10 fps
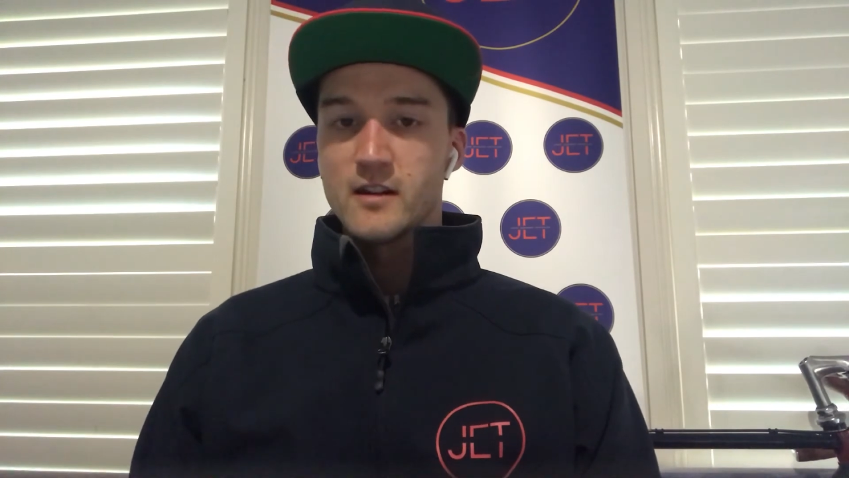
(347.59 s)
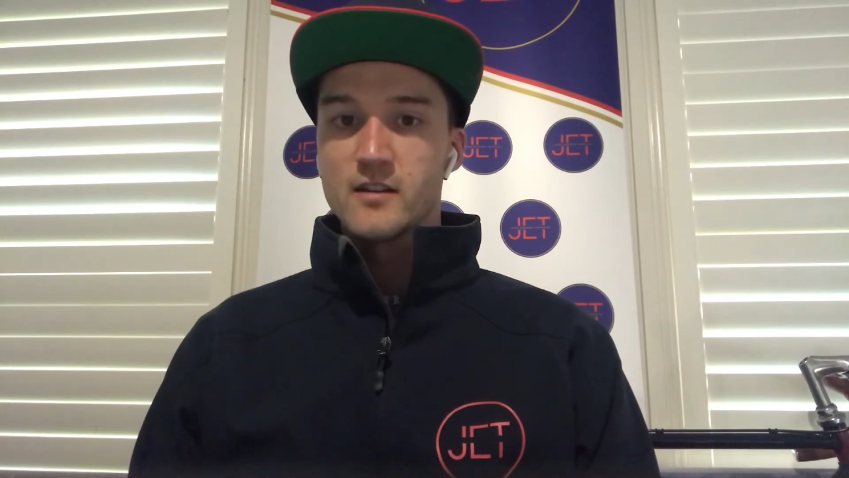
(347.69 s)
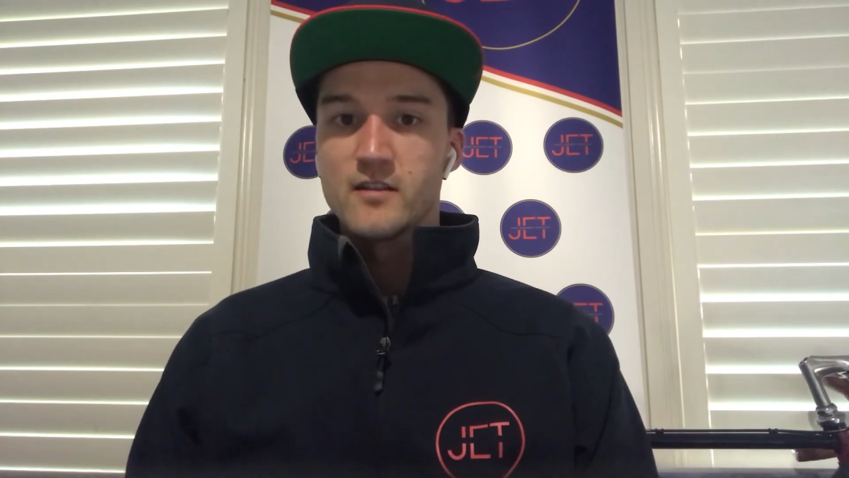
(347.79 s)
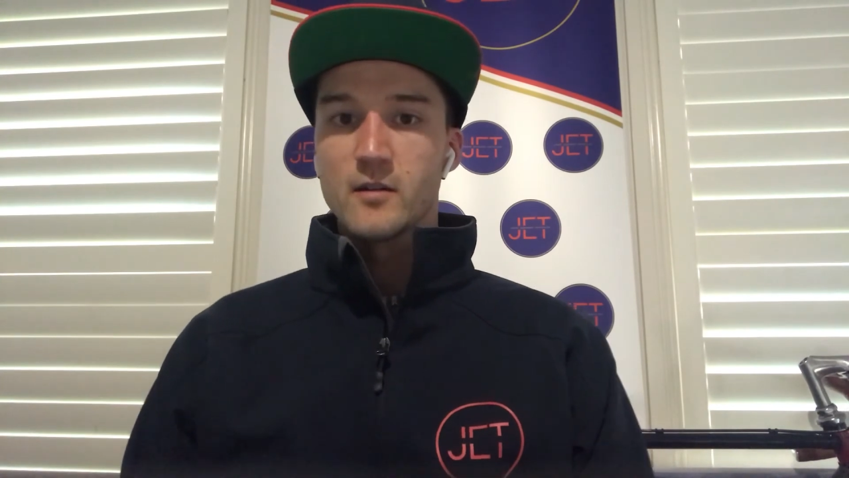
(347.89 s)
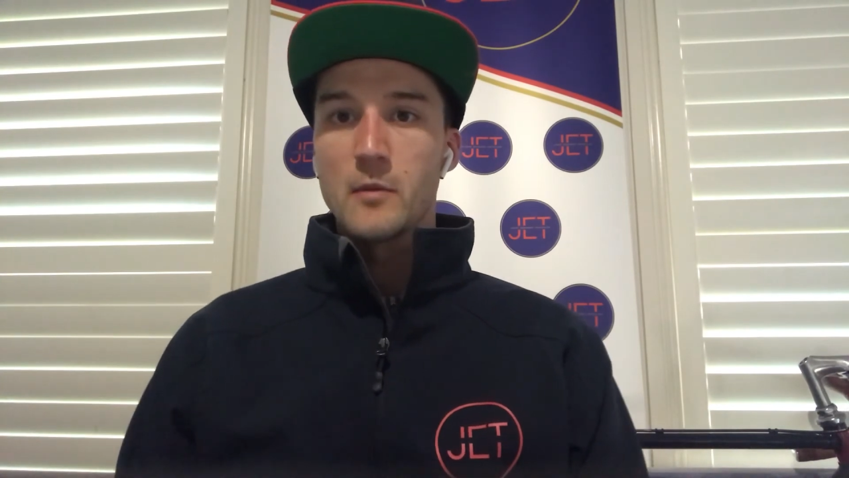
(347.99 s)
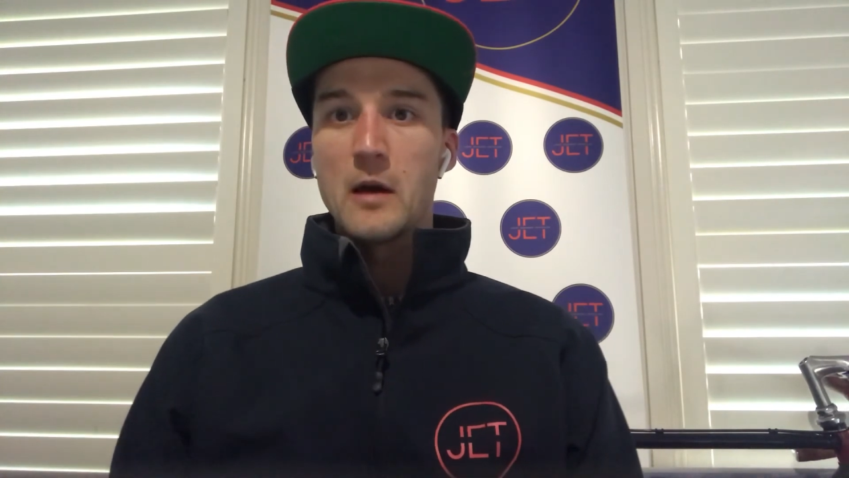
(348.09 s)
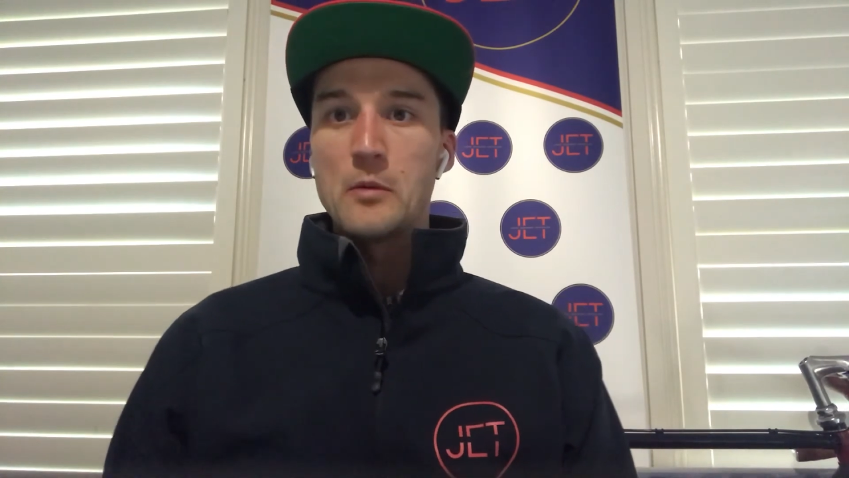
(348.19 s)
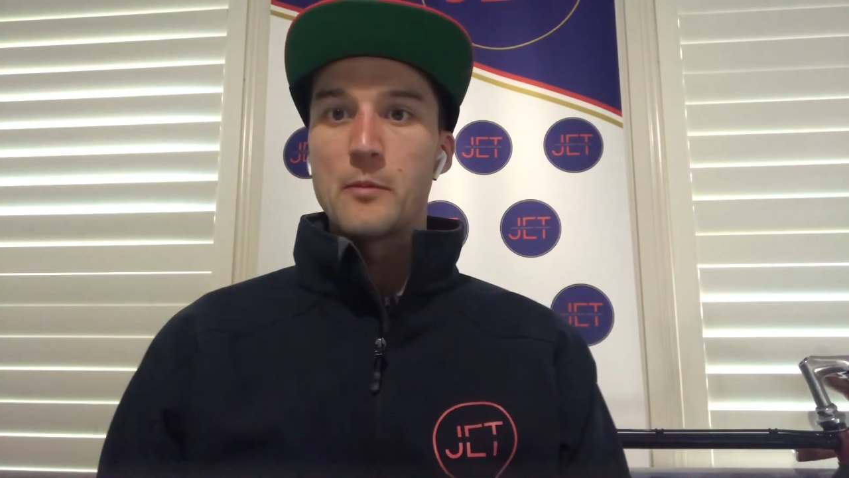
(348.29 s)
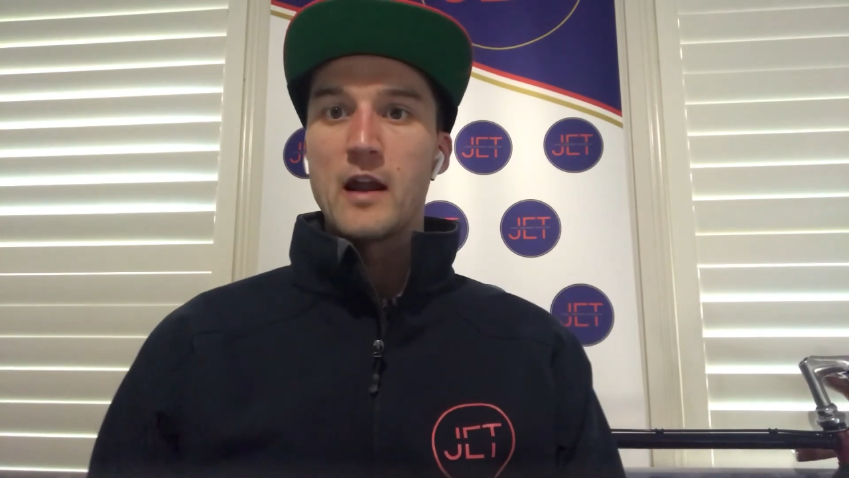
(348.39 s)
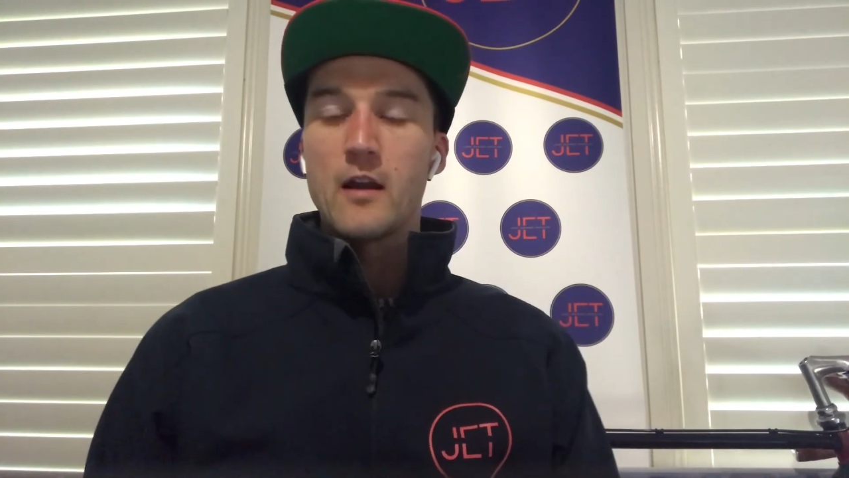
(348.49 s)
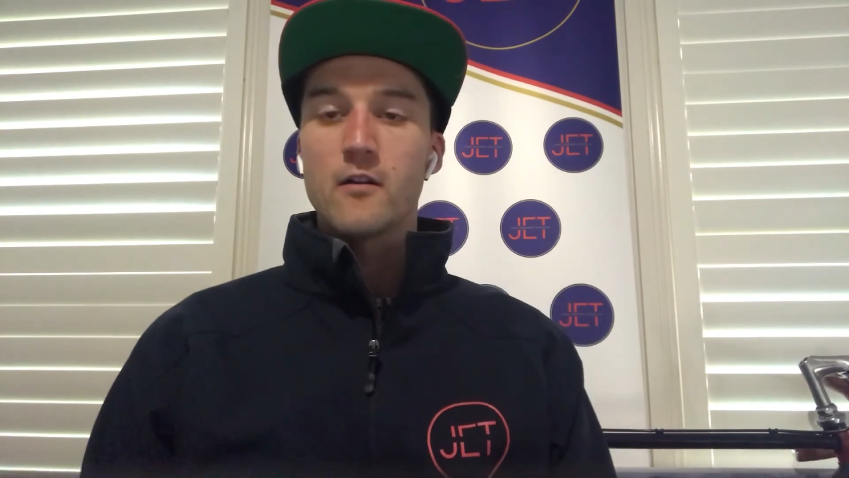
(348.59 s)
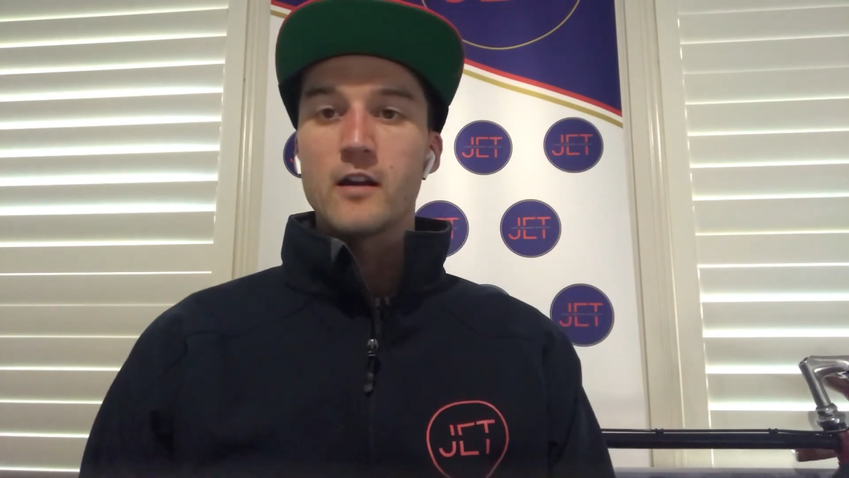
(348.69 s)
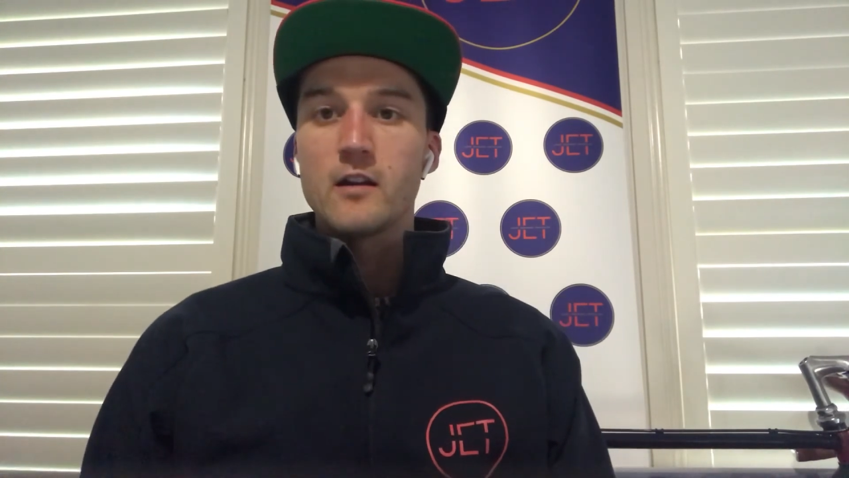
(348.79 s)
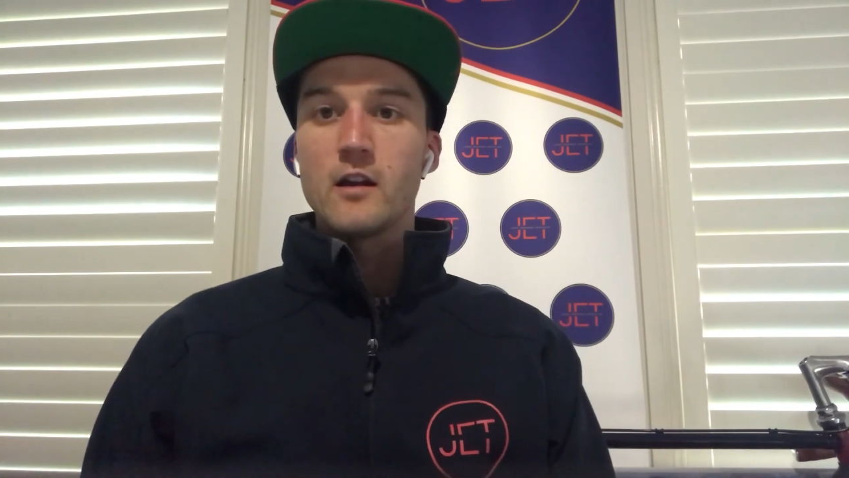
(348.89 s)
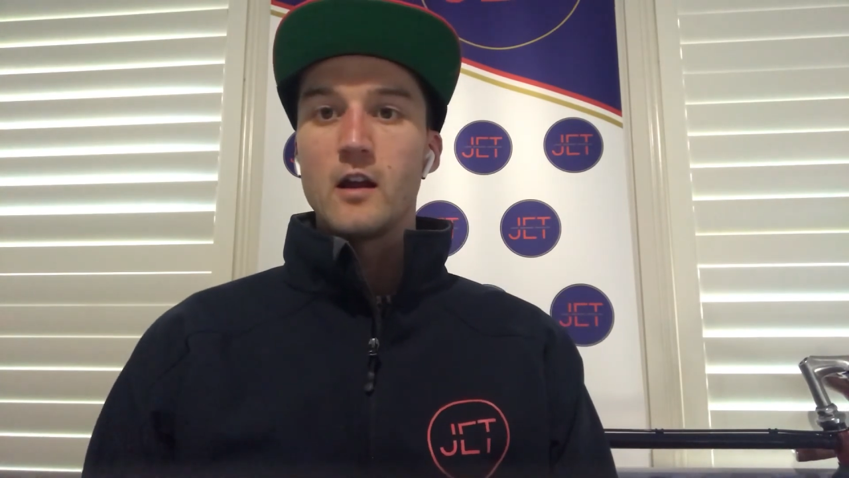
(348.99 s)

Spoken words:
is about preparing